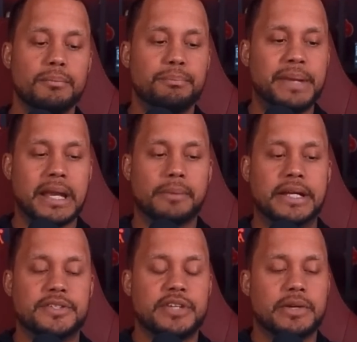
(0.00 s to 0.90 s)
being able to
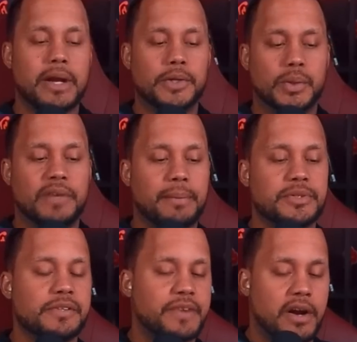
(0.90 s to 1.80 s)
incinerate with
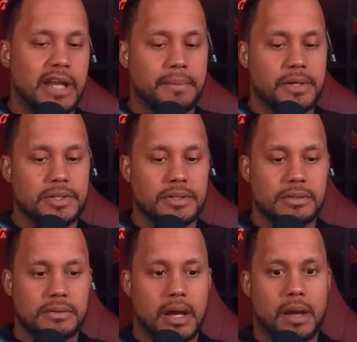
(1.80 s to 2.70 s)
25% fire damage.
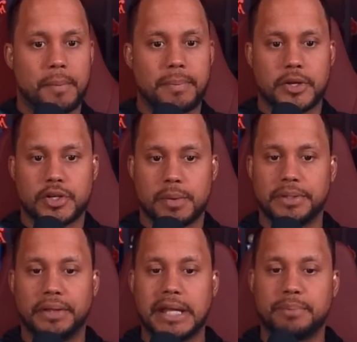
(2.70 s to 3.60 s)
I'm not sure about
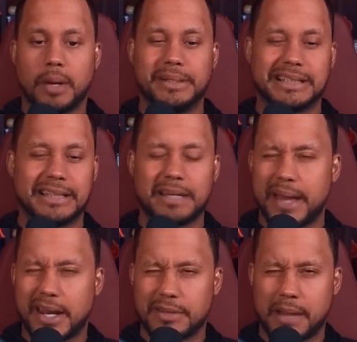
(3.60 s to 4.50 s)
the lake part because I like
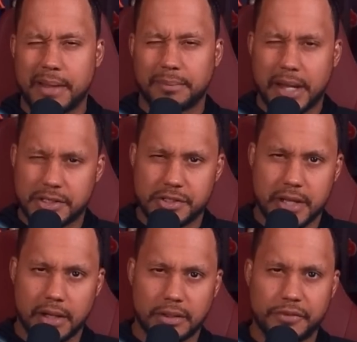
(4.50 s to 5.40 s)
Master
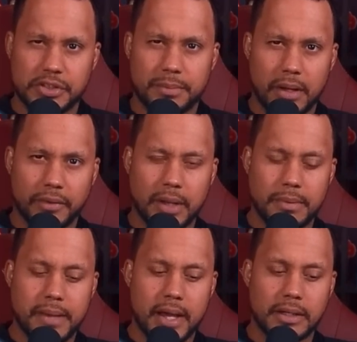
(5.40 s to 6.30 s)
Channeler for some health
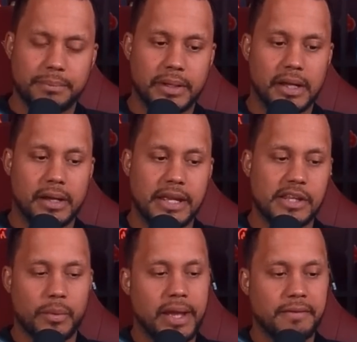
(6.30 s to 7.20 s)
coming back. But
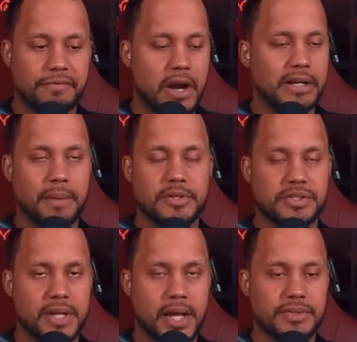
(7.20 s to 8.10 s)
either way, fire damage
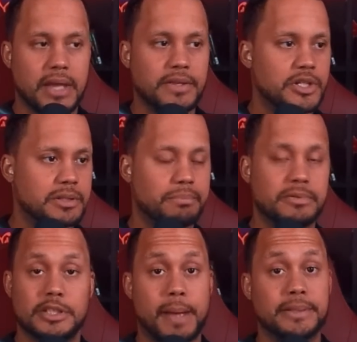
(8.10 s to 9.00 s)
is nice. And then you're
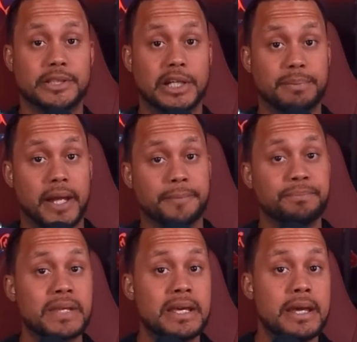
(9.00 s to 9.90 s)
spamming Searing Pain.
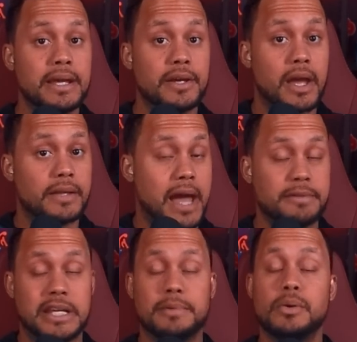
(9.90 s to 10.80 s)
In that demo